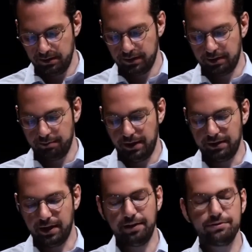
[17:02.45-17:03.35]
Okay, and
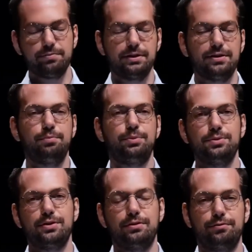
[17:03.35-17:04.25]
then I have some
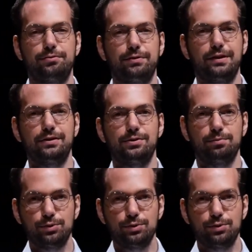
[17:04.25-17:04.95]
examples of uh, some